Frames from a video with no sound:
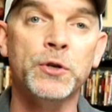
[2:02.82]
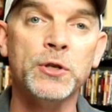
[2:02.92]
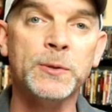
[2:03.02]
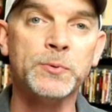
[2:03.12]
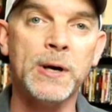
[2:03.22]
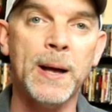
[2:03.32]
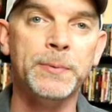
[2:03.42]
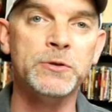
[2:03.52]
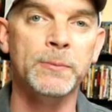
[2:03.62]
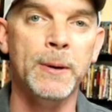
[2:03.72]
you do
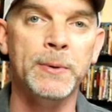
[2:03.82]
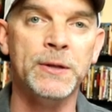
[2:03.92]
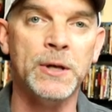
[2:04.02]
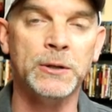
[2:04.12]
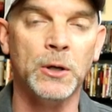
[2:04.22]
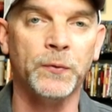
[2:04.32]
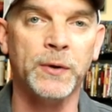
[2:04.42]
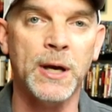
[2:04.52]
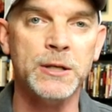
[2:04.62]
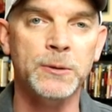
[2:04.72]
subscribe, please remember to hit that
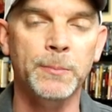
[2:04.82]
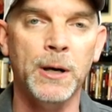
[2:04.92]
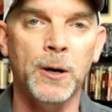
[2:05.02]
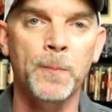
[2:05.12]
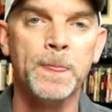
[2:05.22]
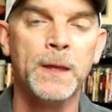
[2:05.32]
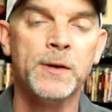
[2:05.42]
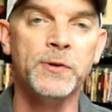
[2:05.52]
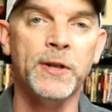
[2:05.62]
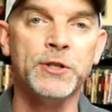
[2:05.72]
notification bell
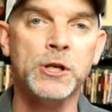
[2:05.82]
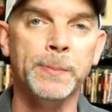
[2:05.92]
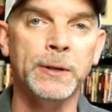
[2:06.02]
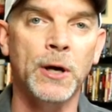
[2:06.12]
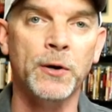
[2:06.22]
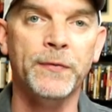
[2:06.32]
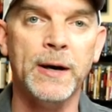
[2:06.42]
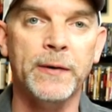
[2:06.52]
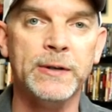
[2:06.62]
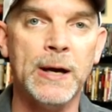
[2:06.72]
so that you can be
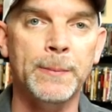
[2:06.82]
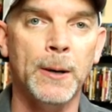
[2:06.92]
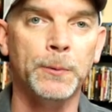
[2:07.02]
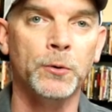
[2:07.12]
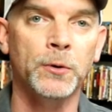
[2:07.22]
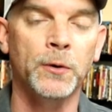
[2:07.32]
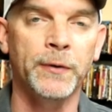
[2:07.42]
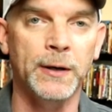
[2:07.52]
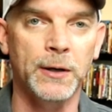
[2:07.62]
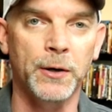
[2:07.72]
notified every time I upload a new
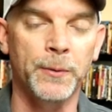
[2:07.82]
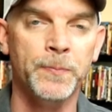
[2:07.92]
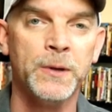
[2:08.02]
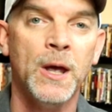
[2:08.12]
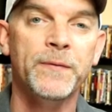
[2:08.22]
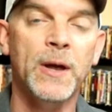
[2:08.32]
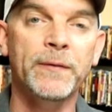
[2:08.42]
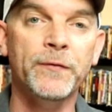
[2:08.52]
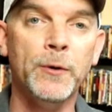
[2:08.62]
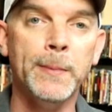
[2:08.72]
video. If you
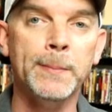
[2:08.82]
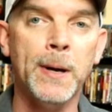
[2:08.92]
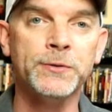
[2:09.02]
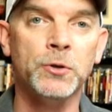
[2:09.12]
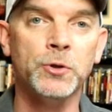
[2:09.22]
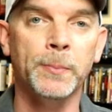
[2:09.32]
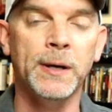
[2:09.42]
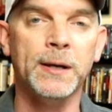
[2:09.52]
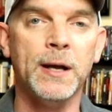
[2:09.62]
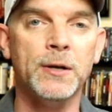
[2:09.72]
haven't found me on my social
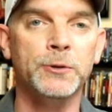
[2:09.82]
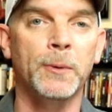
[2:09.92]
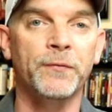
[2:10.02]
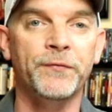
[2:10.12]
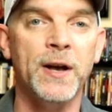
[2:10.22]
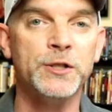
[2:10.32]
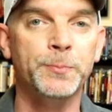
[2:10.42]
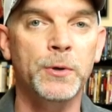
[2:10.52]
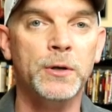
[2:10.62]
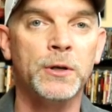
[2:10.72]
media accounts, I'm on
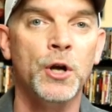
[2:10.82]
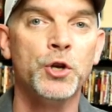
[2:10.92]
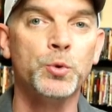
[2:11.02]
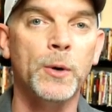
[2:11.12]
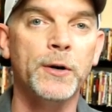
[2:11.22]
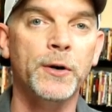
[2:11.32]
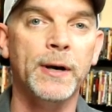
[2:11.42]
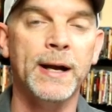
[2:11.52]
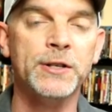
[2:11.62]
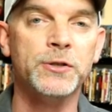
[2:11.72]
Facebook, Twitter,
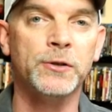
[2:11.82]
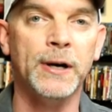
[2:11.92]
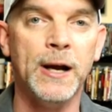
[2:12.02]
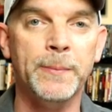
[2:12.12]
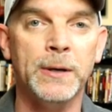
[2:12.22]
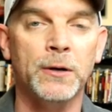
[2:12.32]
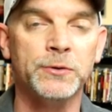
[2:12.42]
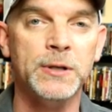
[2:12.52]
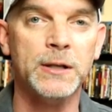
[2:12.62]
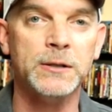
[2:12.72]
Instagram, and
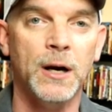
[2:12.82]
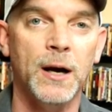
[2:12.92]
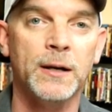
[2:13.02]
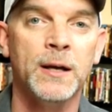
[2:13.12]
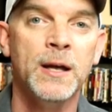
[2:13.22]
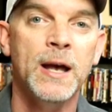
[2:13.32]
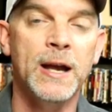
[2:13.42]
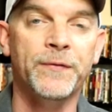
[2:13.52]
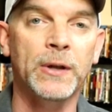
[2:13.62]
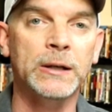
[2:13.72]
on TikTok.
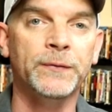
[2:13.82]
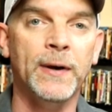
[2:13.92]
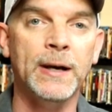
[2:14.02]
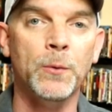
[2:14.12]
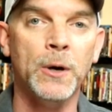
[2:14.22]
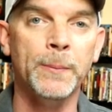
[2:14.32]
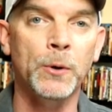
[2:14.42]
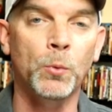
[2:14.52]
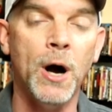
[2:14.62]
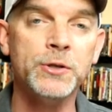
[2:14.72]
And if you'd like to find out what I've
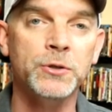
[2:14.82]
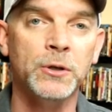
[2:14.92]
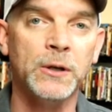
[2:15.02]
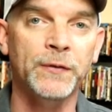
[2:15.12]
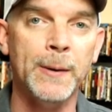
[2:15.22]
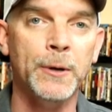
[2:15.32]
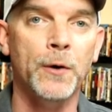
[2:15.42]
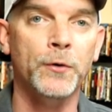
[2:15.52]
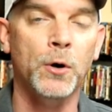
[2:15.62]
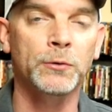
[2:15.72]
been watching, you can find me
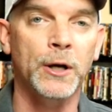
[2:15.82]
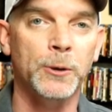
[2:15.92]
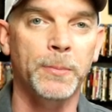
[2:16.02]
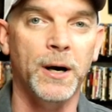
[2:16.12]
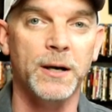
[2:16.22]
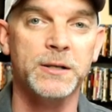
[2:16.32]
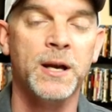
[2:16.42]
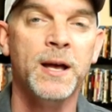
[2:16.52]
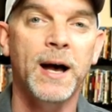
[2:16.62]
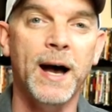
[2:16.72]
over on Letterboxd.
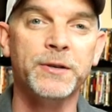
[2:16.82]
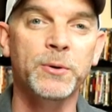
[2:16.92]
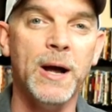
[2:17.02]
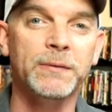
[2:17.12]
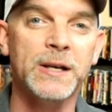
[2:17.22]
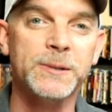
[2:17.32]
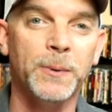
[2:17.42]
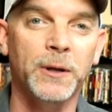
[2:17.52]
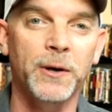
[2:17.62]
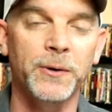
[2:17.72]
I do have links
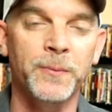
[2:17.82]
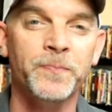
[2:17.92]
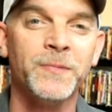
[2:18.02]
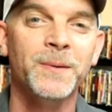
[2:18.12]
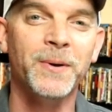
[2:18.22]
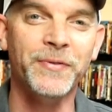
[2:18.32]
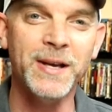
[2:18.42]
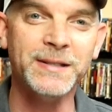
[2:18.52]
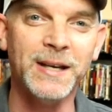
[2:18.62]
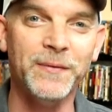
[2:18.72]
below. But
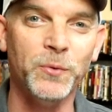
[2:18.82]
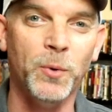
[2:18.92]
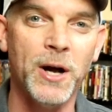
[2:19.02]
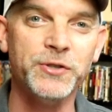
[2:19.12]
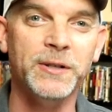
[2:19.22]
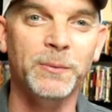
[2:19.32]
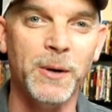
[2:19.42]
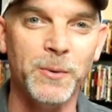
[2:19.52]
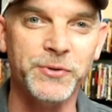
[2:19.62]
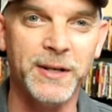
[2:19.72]
thanks again for watching, and
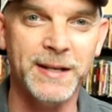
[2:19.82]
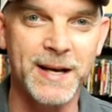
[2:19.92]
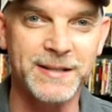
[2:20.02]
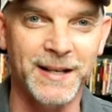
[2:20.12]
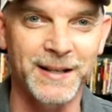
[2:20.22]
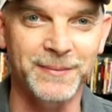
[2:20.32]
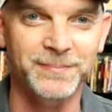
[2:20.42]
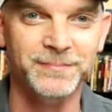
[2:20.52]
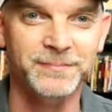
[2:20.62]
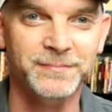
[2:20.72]
we will see you next time.